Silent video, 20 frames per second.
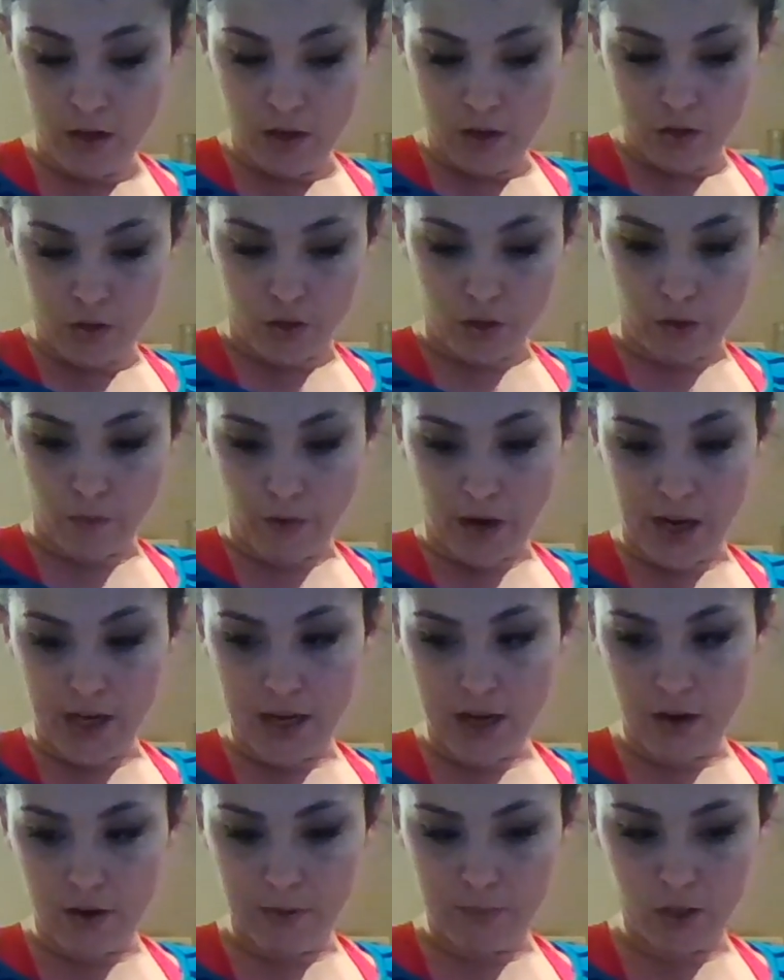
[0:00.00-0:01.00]
So right
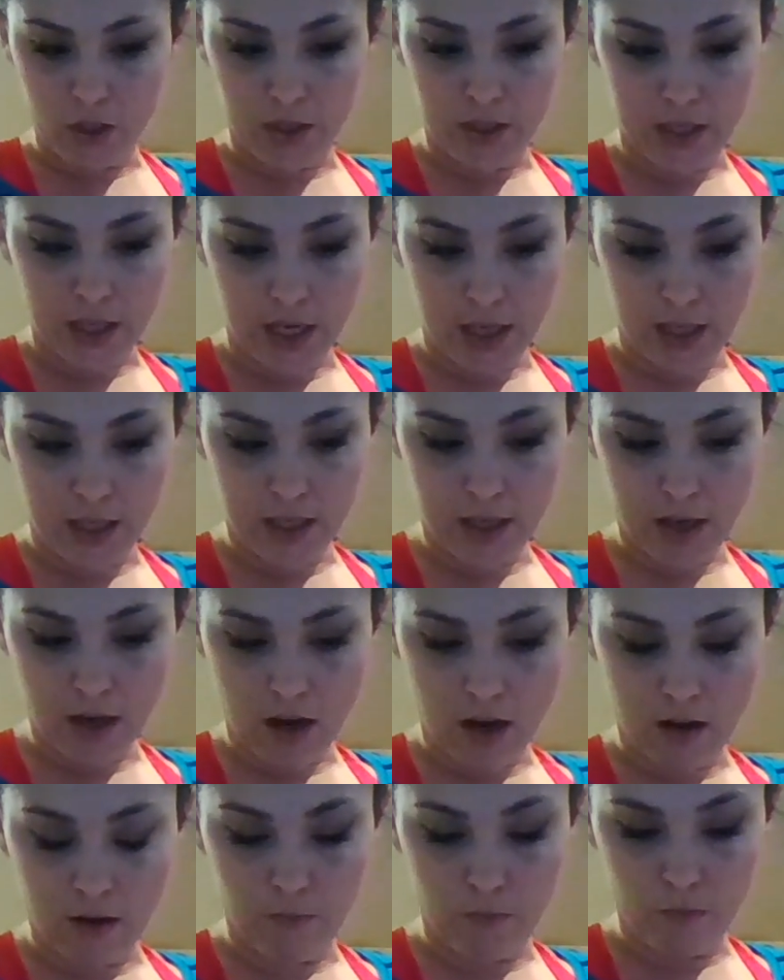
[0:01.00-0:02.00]
now I'm just taking,
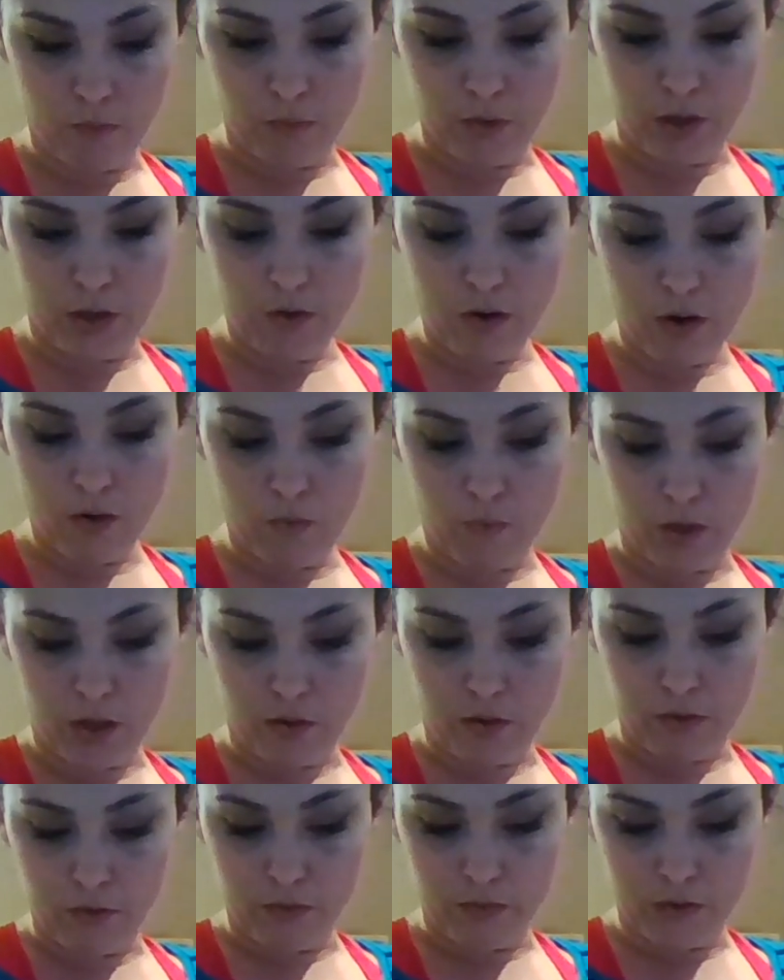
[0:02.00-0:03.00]
when
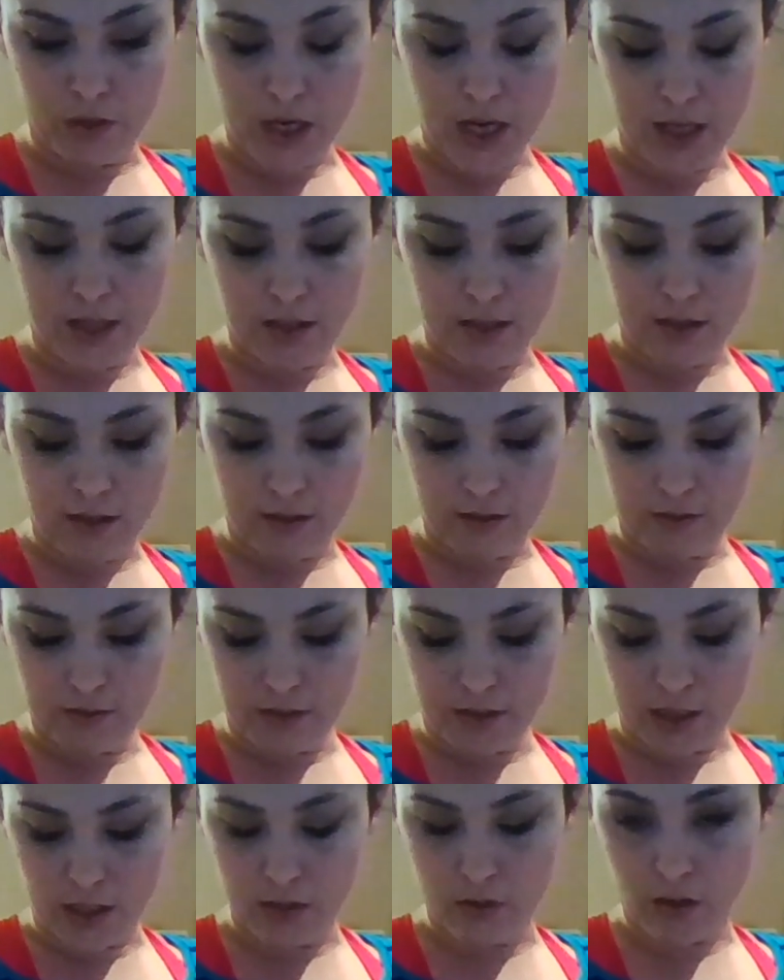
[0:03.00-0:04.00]
you take the
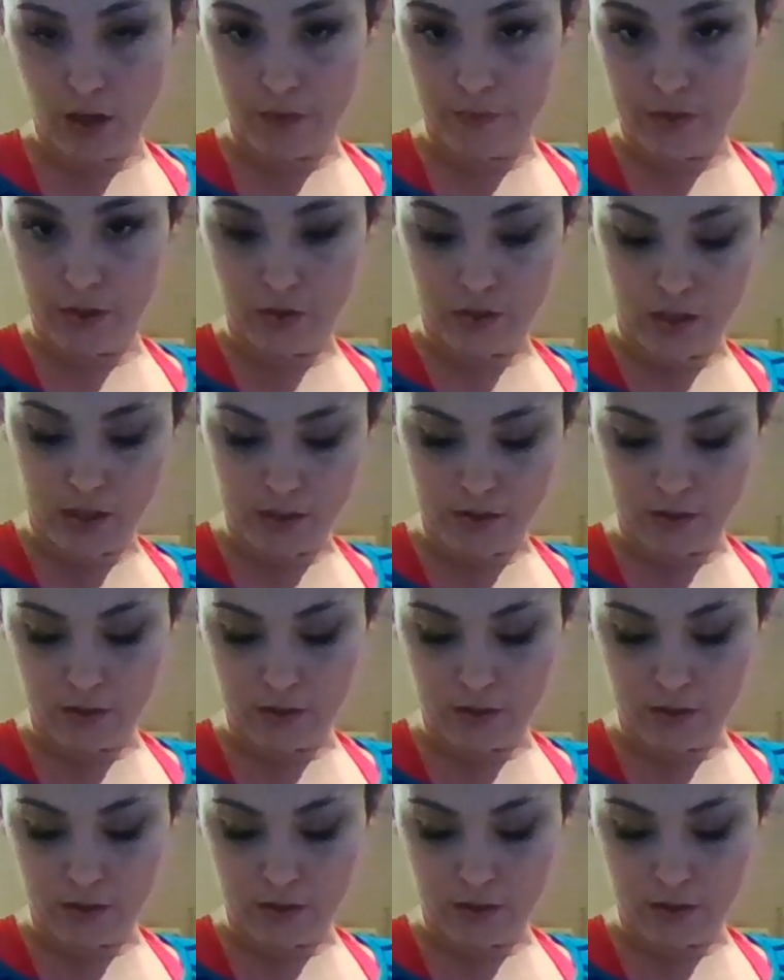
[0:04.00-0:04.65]
sensor off, there's these